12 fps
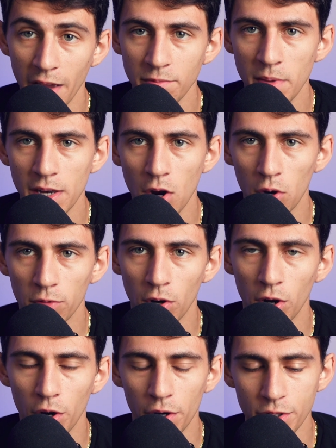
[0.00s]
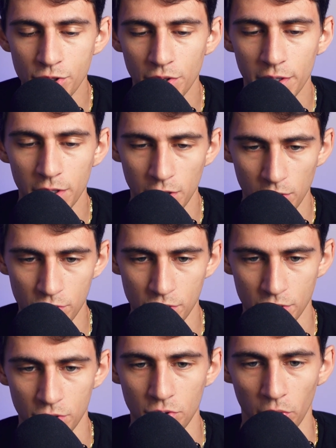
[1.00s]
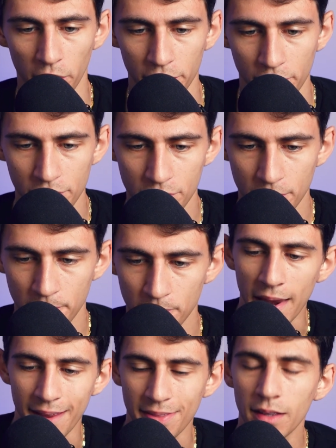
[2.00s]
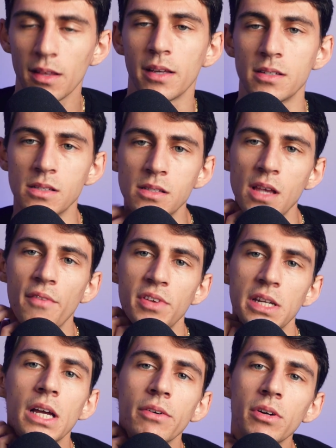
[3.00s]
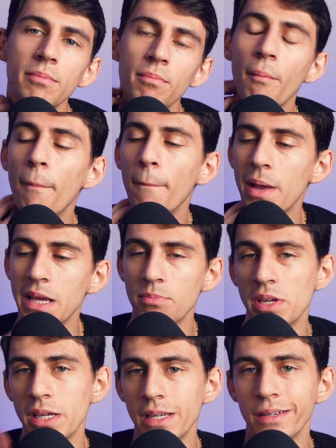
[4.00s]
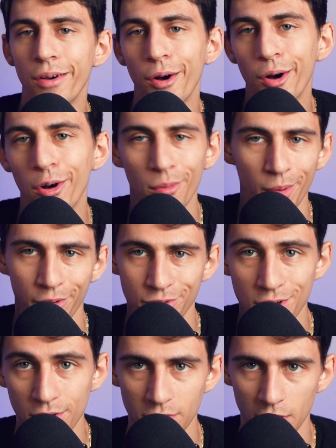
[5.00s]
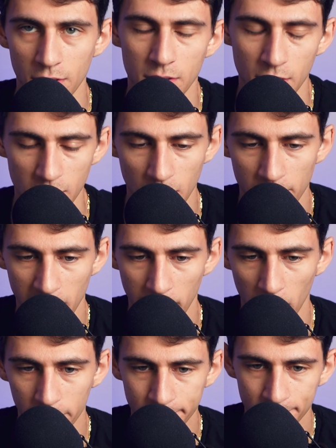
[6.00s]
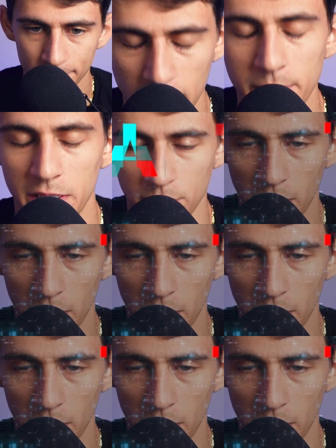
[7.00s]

I've made over a hundred Notion tutorials, and I think like 70 of them may be almost useless to some people. Let me